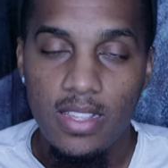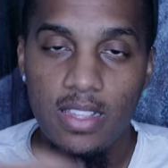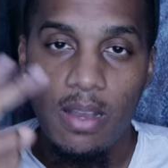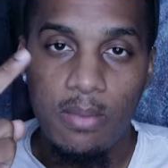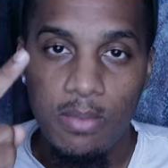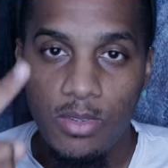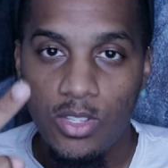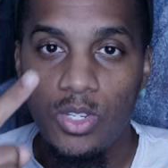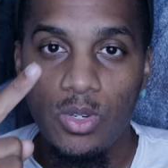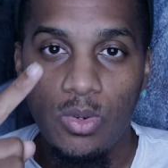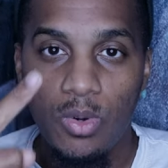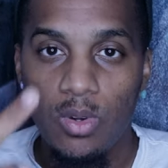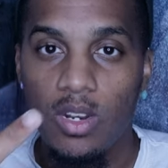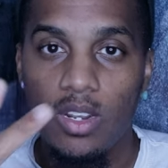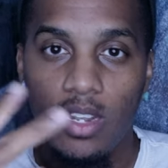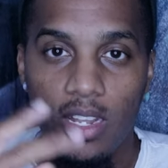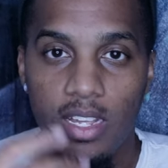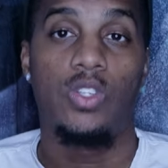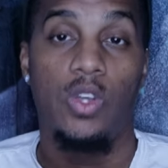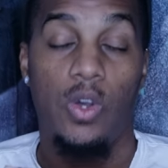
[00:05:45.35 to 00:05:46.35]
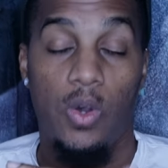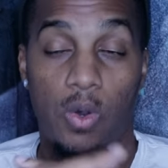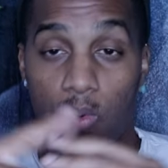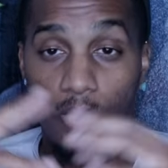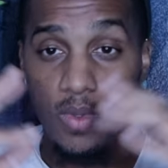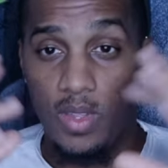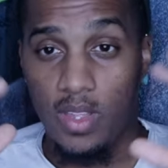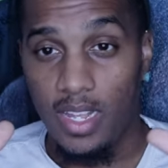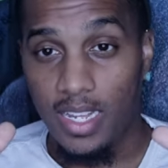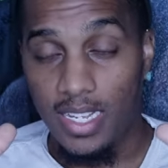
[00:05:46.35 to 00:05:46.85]
number two on the list so
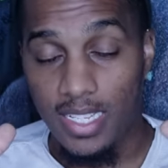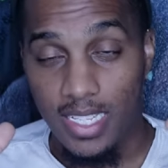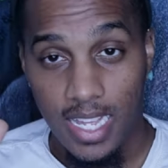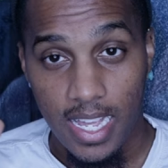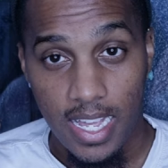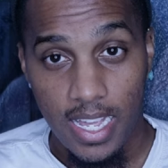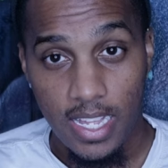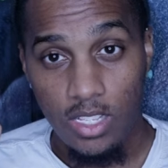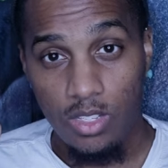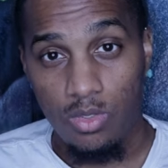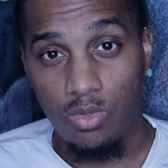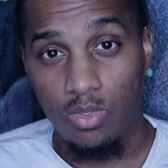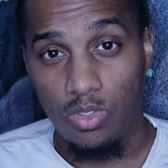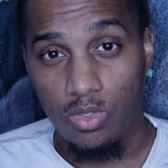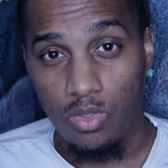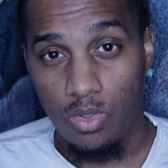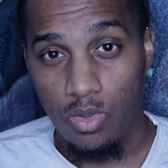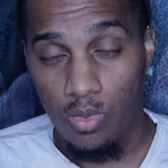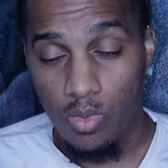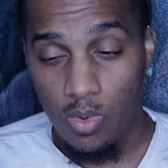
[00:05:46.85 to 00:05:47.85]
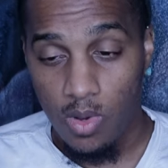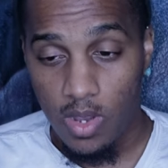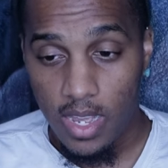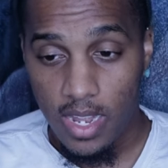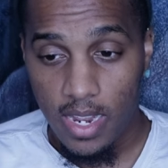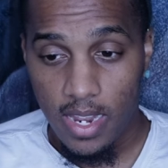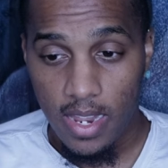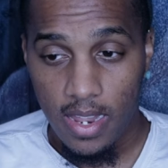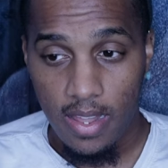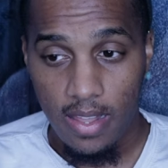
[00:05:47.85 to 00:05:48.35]
like i said in
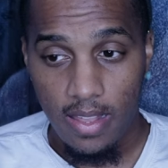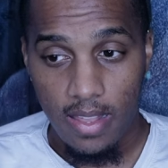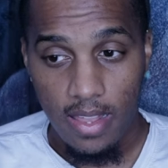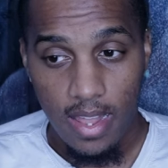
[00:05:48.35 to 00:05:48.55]
2021